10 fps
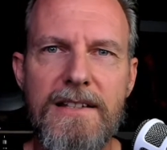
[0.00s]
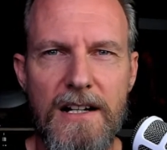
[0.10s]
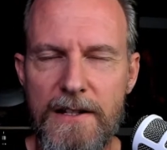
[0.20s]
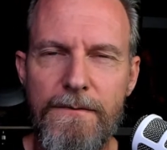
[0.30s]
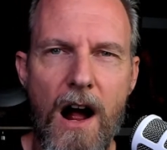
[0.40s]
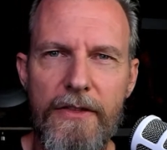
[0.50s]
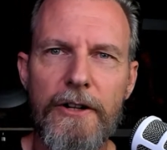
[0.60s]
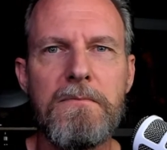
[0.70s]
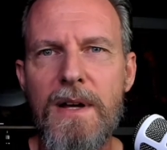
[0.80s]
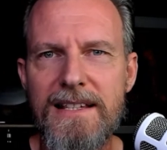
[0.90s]
And his father
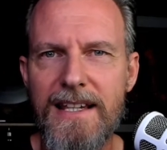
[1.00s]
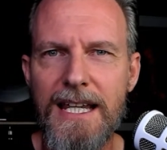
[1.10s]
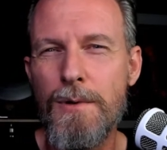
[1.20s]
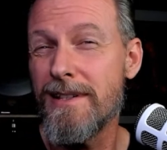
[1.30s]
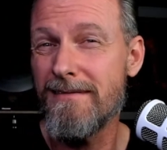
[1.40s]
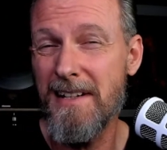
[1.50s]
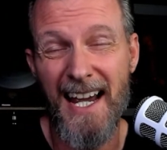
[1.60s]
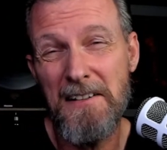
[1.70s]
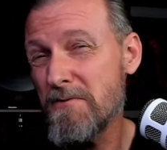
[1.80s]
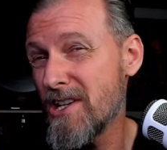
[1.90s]
admits that he was
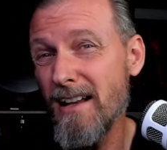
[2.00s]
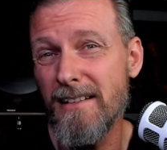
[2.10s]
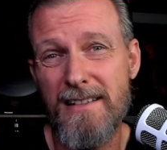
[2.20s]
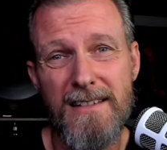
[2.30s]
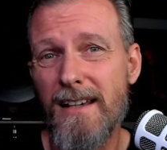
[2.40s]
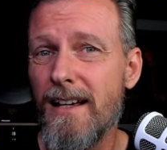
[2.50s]
kind of jealous